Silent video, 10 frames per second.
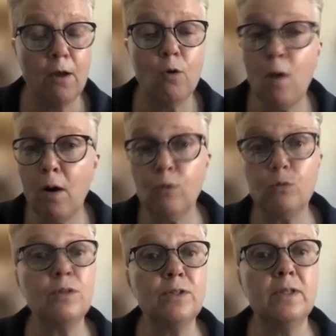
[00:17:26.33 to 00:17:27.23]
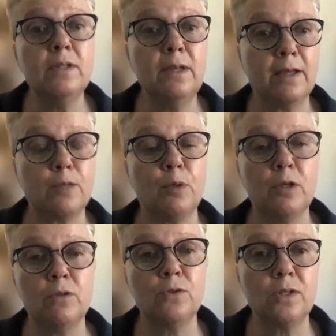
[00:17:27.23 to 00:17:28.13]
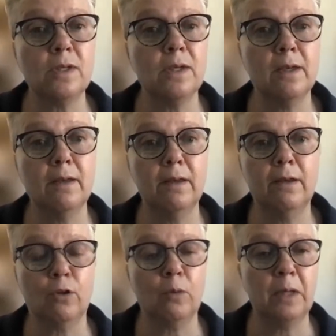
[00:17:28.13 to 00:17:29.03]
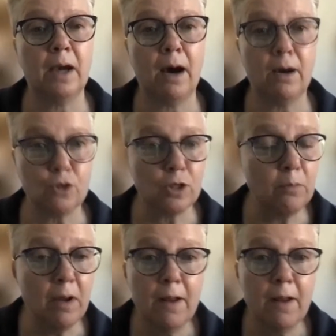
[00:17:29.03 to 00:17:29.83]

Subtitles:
who are already experiencing economic hardship,